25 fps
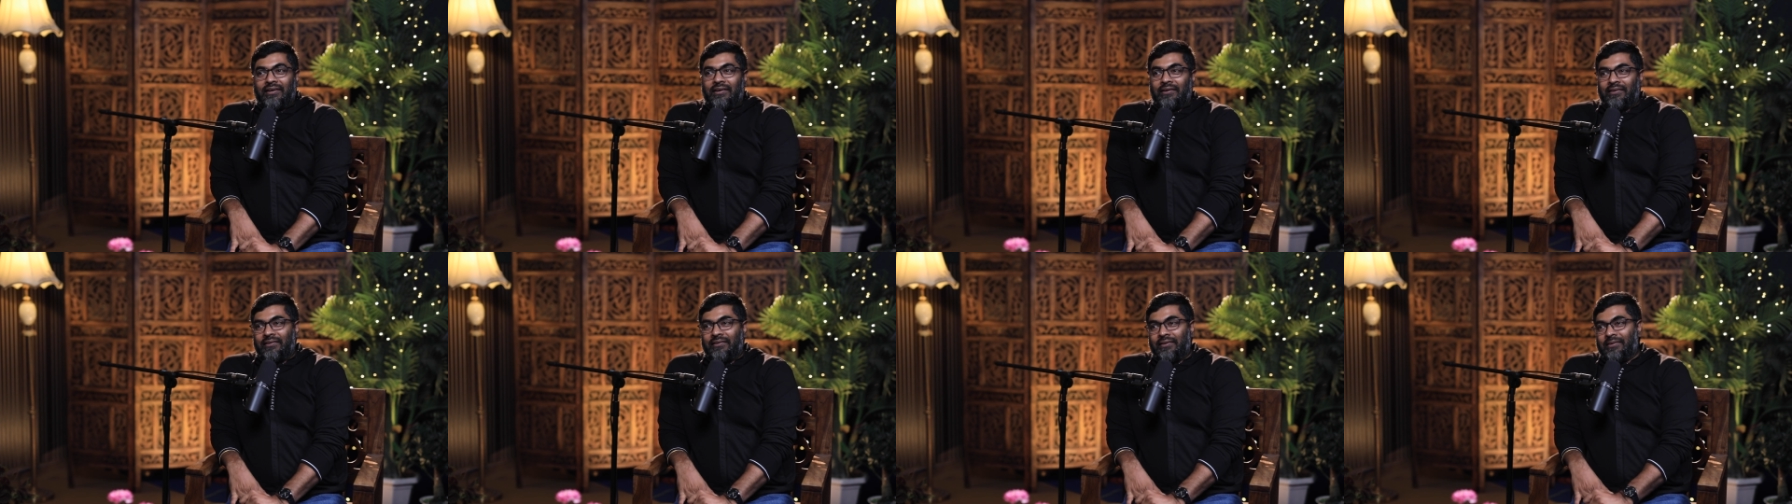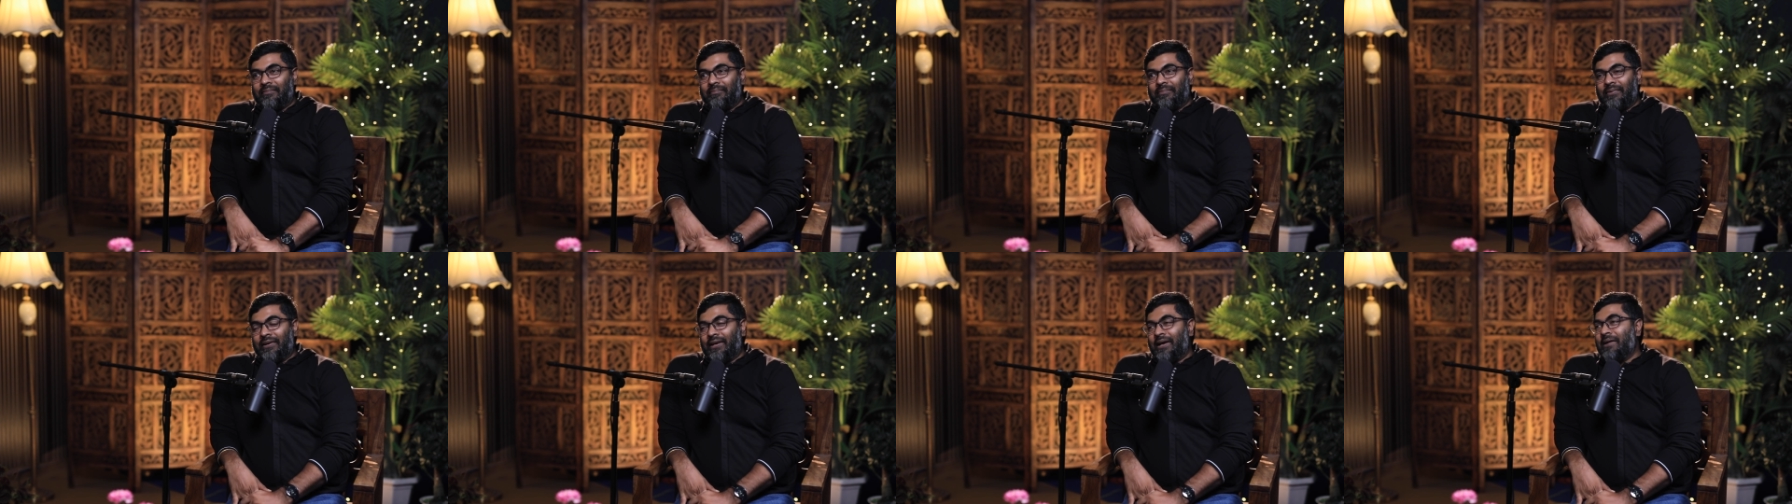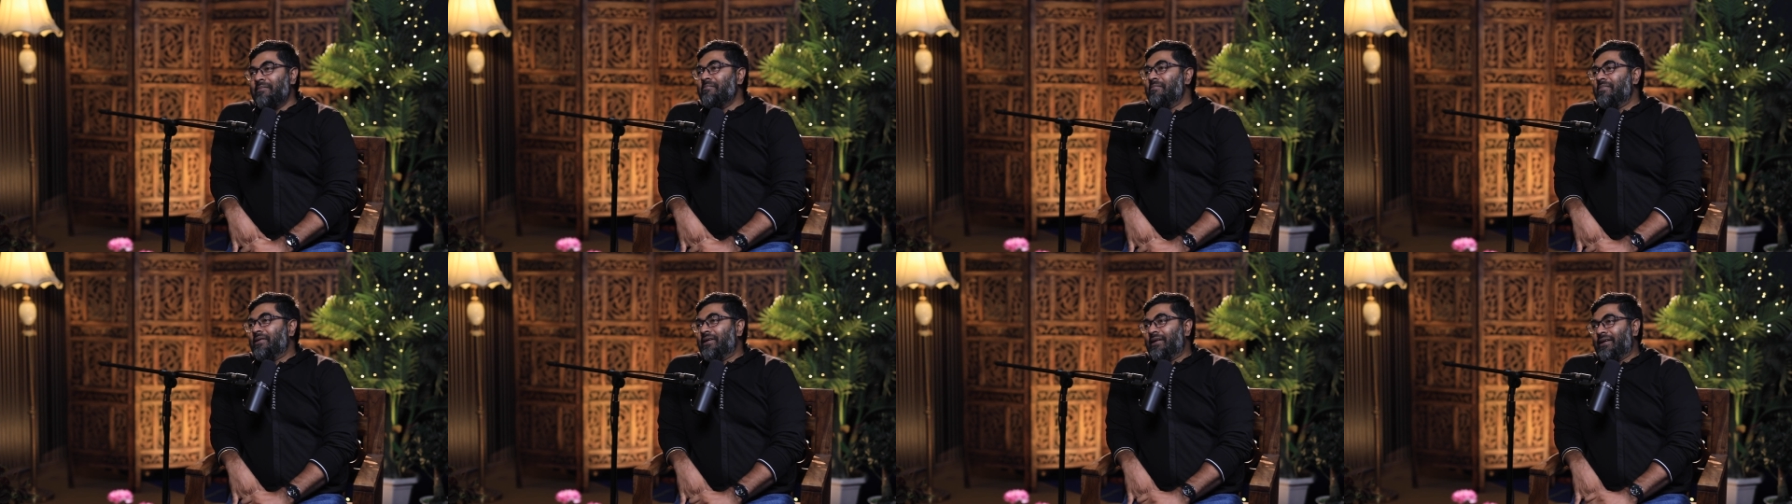I'll give you a
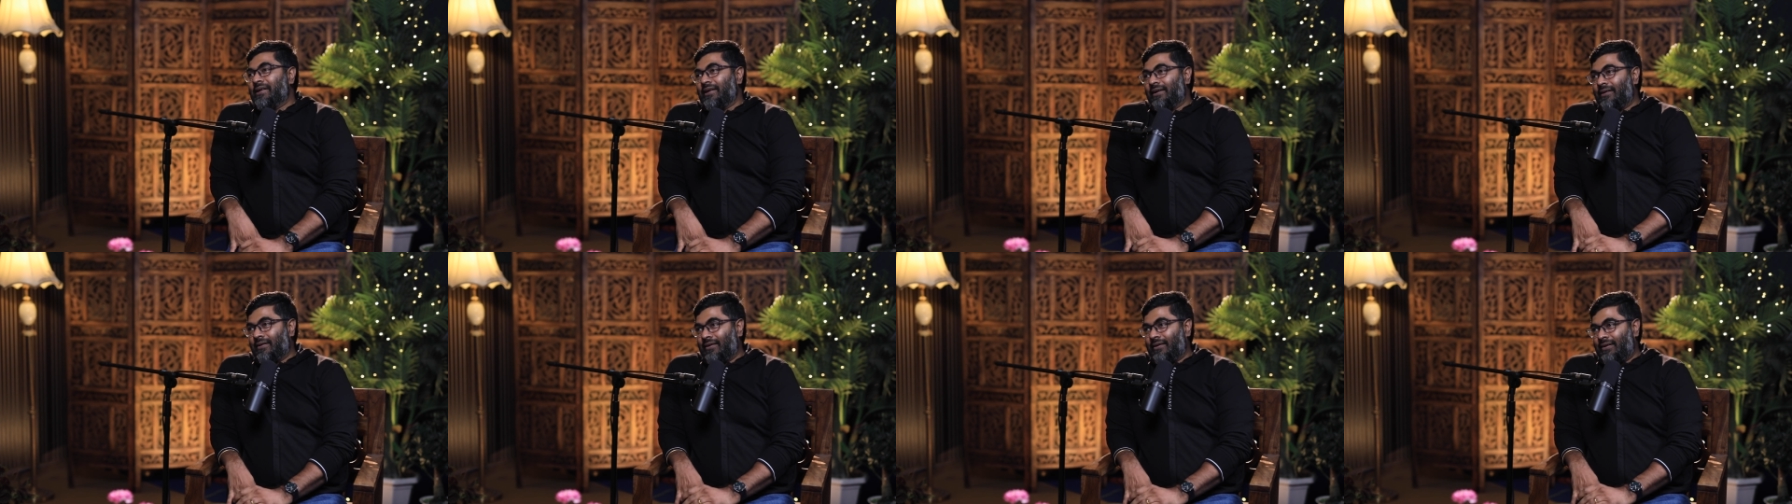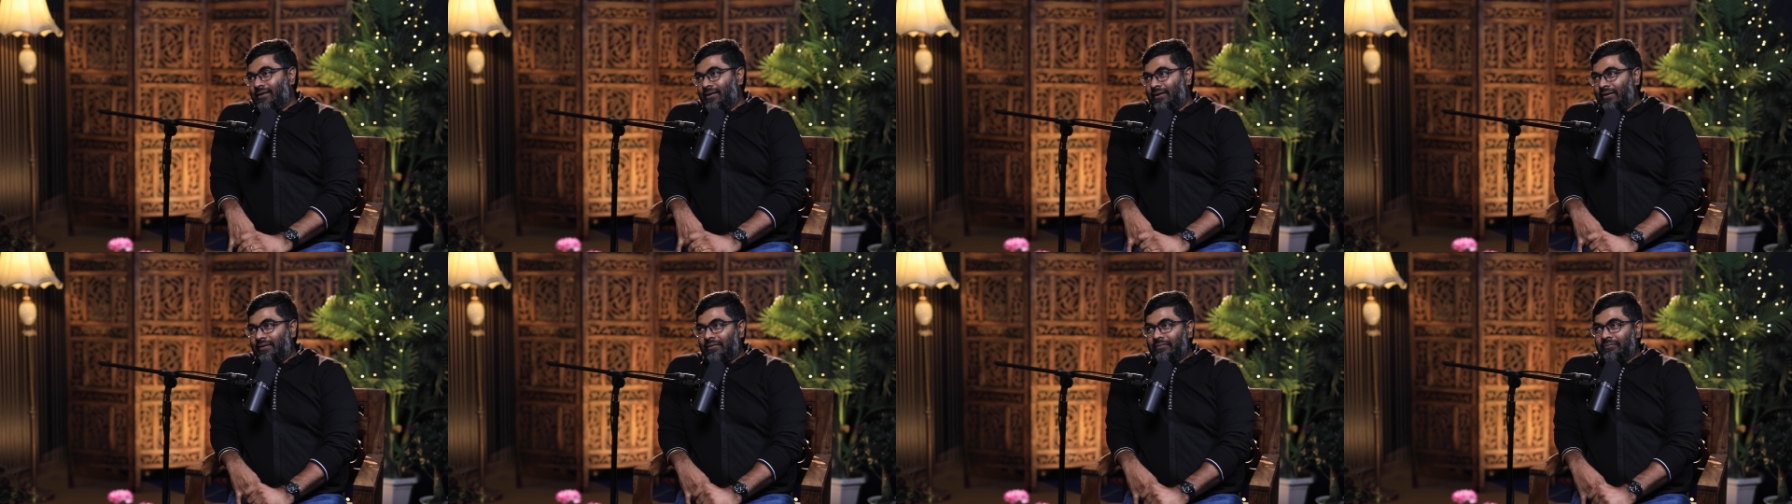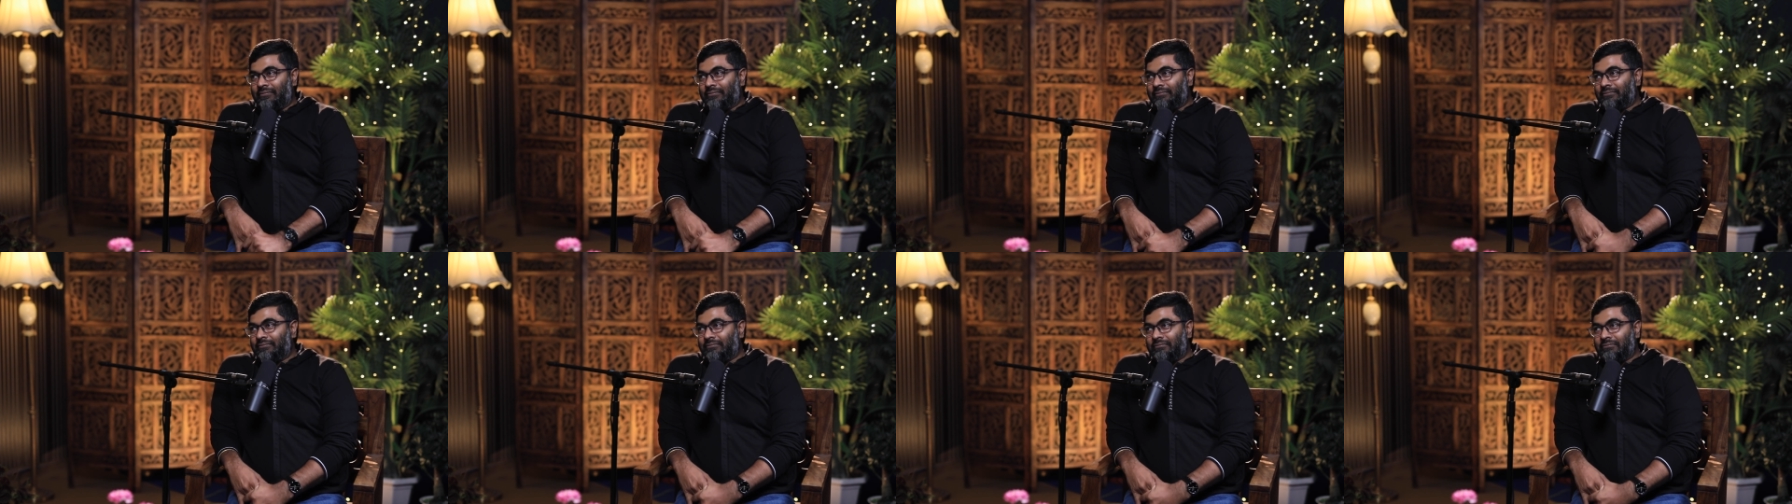classic example.
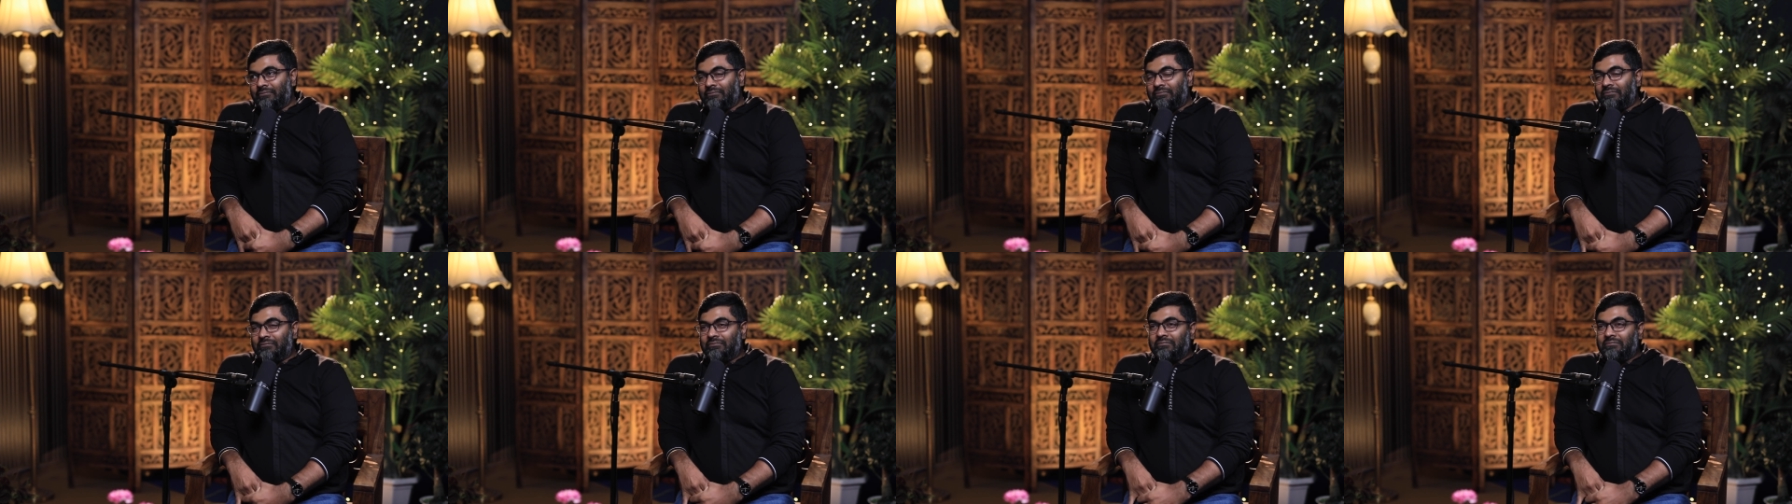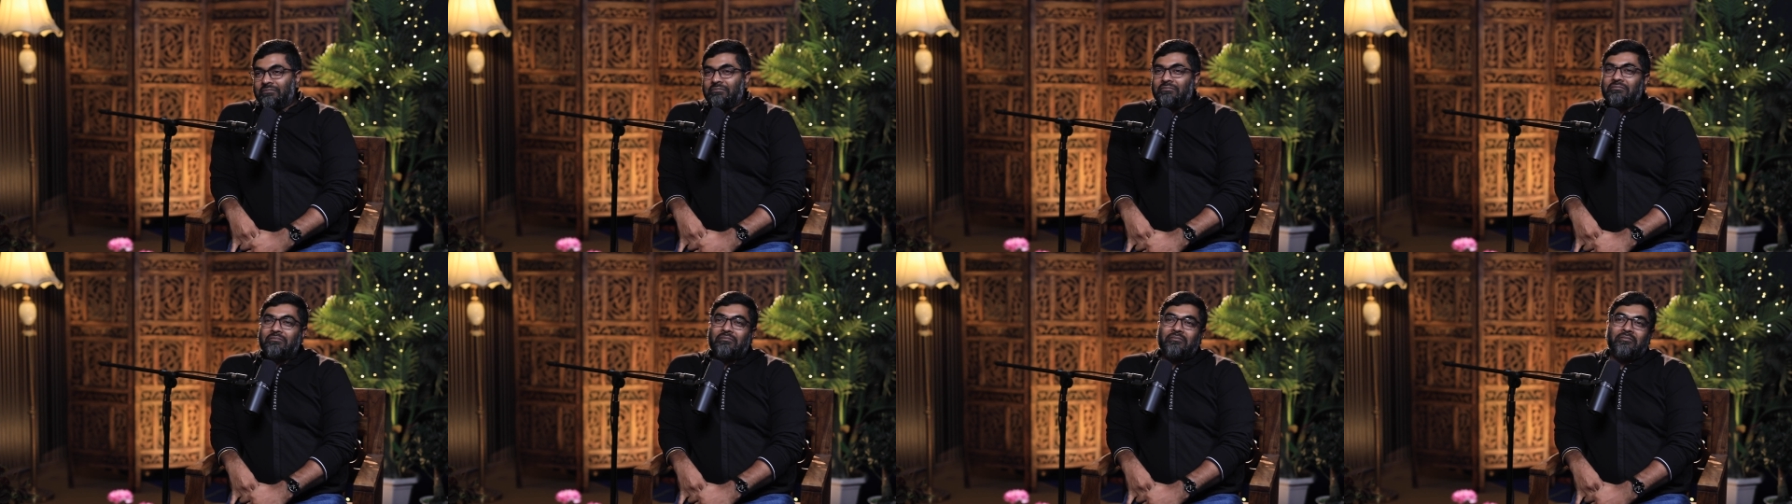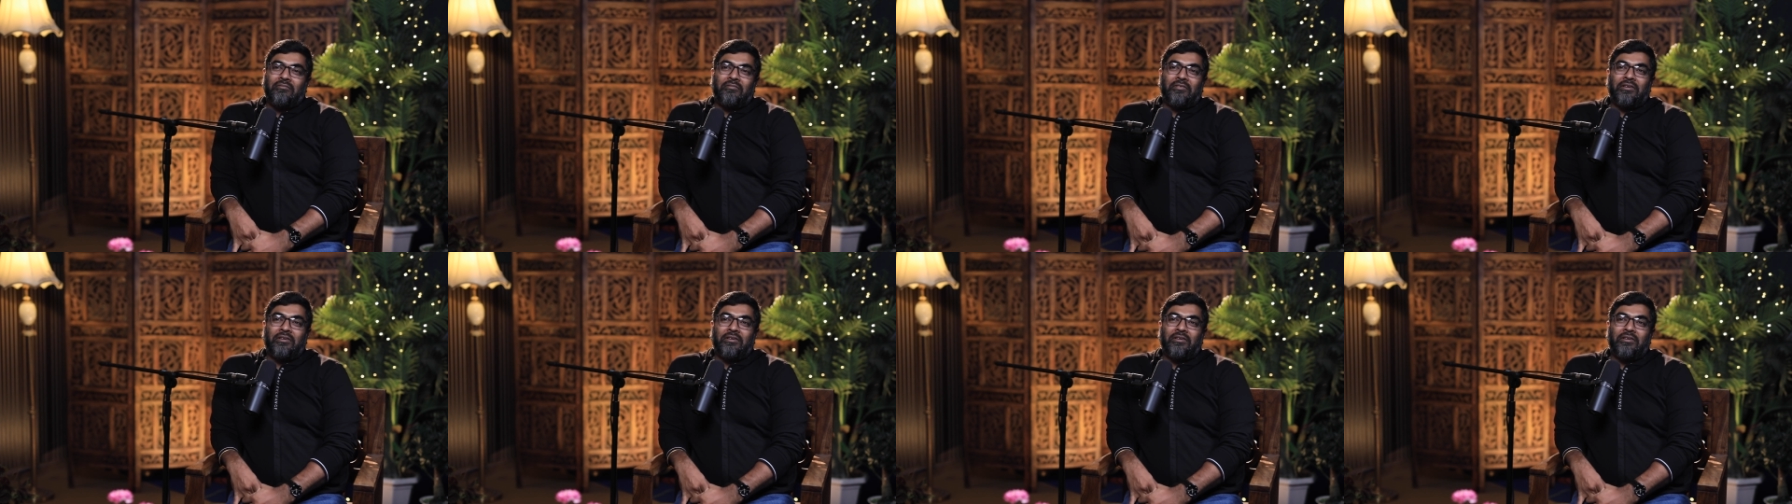I built a car